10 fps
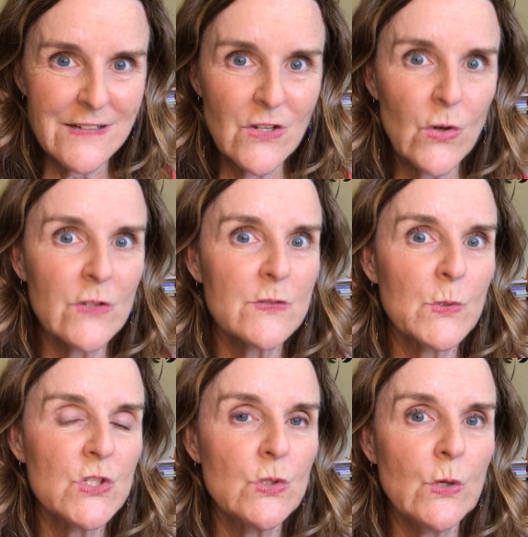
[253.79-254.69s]
Notice
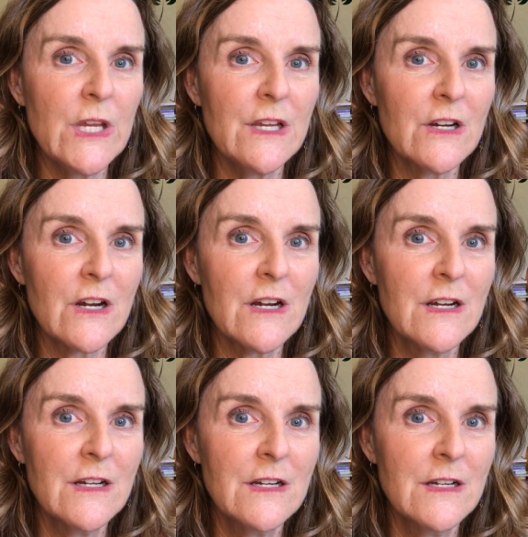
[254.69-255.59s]
what you hear
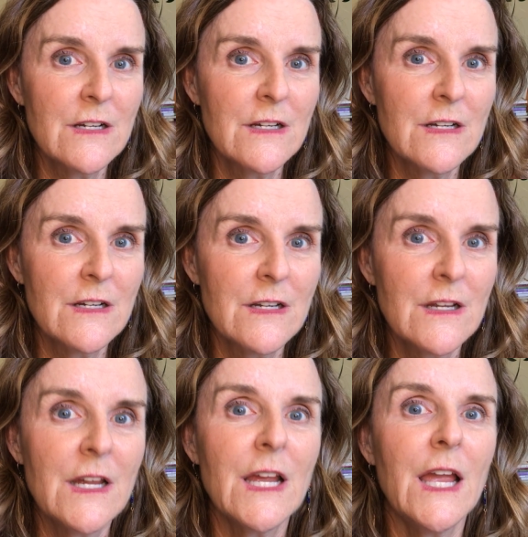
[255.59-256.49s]

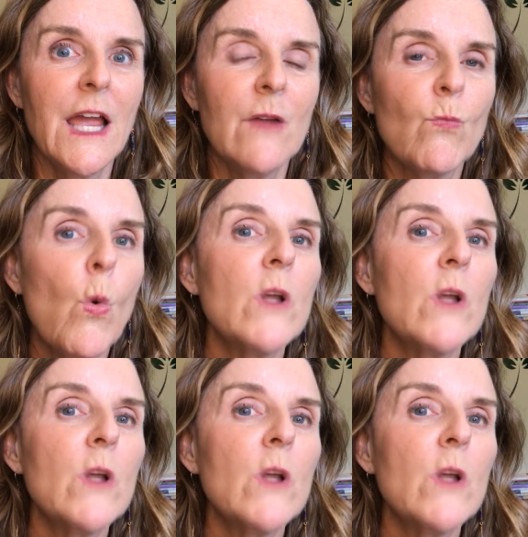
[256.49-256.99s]
and